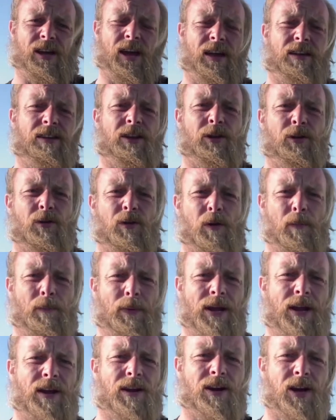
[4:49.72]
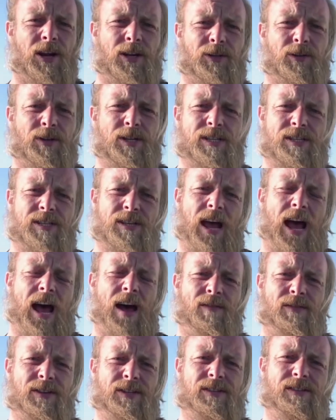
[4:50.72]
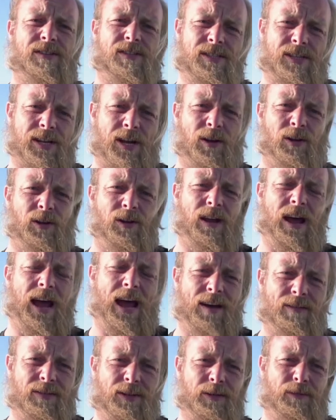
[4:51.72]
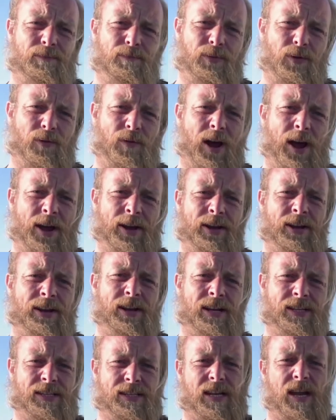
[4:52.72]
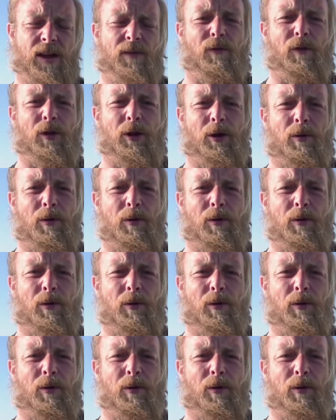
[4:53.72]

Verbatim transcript: the European countries still haven't provided a safe and